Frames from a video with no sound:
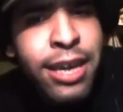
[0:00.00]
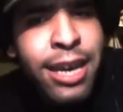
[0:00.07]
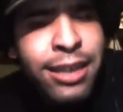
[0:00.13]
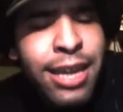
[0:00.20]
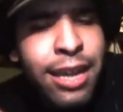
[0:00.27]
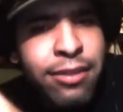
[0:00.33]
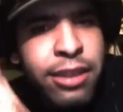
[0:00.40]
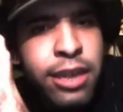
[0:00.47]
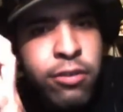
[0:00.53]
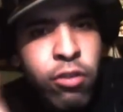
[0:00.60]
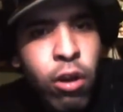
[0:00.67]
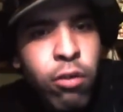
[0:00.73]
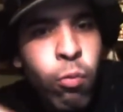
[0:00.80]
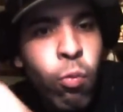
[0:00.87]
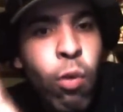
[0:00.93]
that these
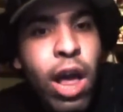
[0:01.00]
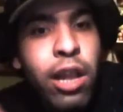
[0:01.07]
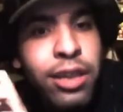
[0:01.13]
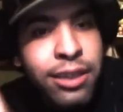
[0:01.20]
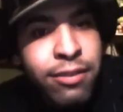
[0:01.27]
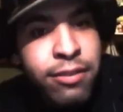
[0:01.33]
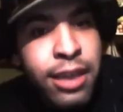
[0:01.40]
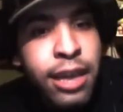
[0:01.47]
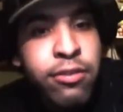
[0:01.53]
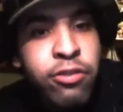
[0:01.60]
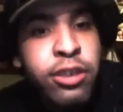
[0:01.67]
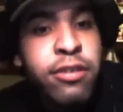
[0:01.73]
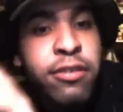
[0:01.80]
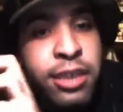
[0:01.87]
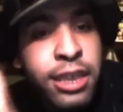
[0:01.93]
are
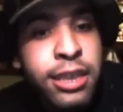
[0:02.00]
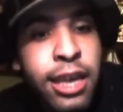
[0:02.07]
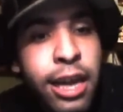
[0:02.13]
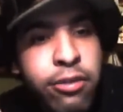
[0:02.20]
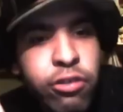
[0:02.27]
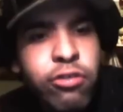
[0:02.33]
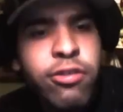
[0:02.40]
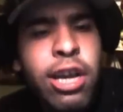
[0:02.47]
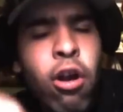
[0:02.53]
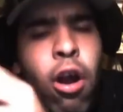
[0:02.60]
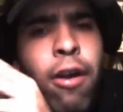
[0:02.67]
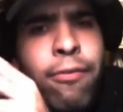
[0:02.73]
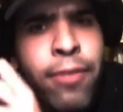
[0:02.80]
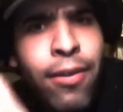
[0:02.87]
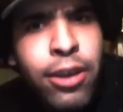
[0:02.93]
well-intentioned teenagers that
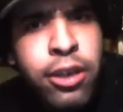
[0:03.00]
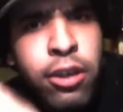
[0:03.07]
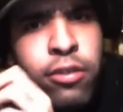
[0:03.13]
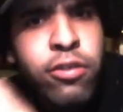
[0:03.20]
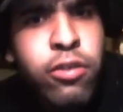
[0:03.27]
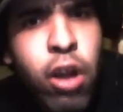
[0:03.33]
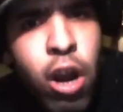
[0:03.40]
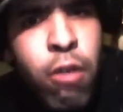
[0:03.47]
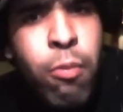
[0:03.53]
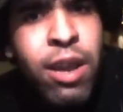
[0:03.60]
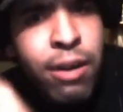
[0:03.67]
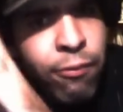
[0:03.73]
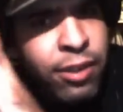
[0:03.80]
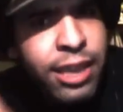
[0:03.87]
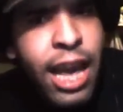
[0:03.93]
are very concerned, when
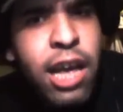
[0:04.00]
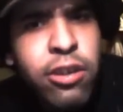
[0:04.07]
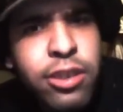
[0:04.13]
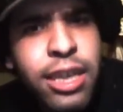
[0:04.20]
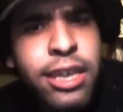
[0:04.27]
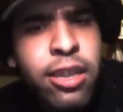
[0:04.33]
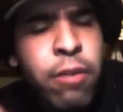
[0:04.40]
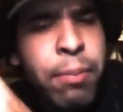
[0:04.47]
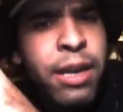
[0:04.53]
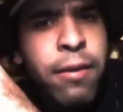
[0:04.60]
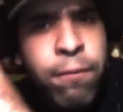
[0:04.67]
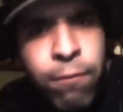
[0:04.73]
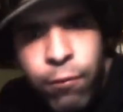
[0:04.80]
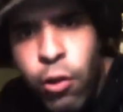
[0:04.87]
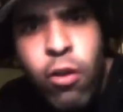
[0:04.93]
in reality, they're being
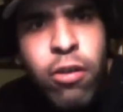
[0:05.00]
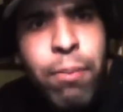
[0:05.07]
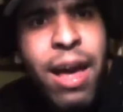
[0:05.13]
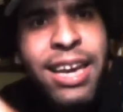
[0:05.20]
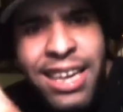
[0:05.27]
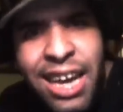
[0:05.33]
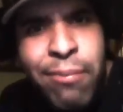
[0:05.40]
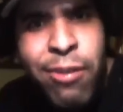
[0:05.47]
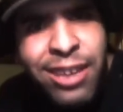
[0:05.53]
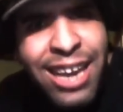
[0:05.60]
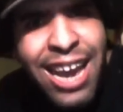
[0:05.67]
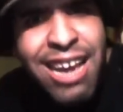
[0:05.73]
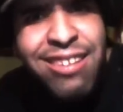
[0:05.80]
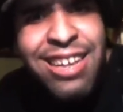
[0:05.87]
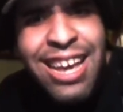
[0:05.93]
fooled by
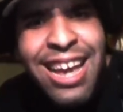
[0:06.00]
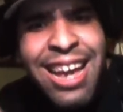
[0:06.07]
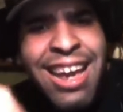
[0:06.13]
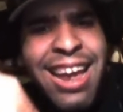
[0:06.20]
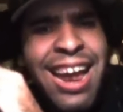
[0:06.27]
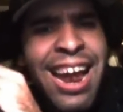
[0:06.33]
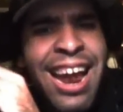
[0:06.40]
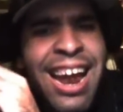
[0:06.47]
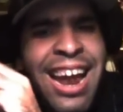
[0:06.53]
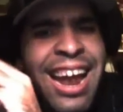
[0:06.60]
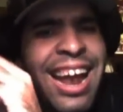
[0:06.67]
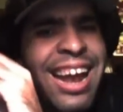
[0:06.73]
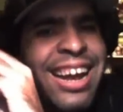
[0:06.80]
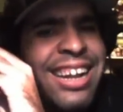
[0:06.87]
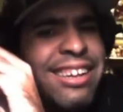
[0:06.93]
Gamergate
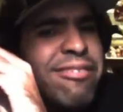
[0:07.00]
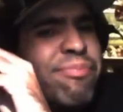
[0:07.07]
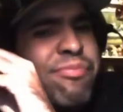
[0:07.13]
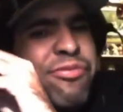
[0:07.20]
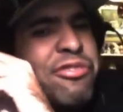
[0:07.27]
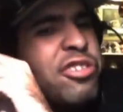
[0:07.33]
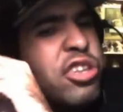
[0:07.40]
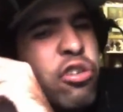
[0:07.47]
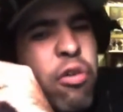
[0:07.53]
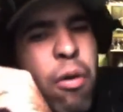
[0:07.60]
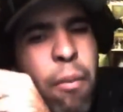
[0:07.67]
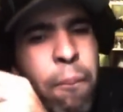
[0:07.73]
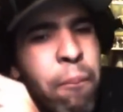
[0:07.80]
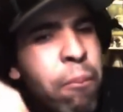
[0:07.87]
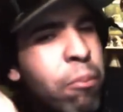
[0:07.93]
to
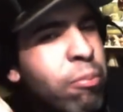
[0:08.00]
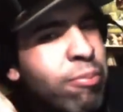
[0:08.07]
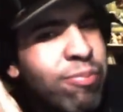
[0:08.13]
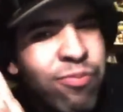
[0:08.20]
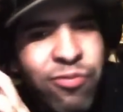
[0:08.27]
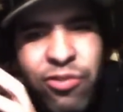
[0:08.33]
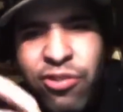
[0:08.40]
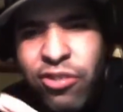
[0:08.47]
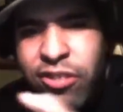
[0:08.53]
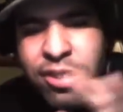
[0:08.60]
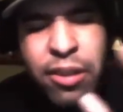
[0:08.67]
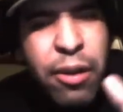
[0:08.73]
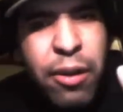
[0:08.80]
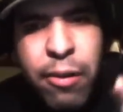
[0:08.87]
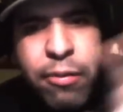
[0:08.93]

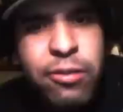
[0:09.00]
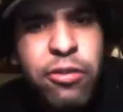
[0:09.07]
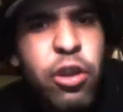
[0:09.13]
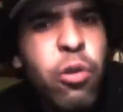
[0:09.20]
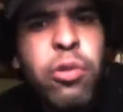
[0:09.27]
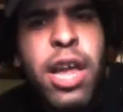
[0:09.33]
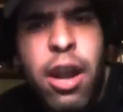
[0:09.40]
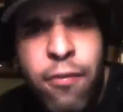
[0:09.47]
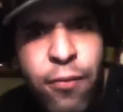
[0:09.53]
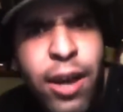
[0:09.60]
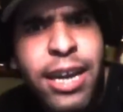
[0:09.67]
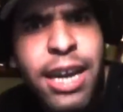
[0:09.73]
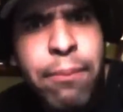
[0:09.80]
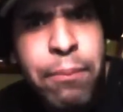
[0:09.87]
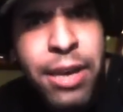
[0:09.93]
do their
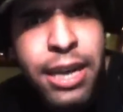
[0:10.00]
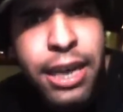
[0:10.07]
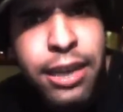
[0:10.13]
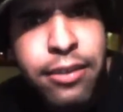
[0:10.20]
fucking bidding.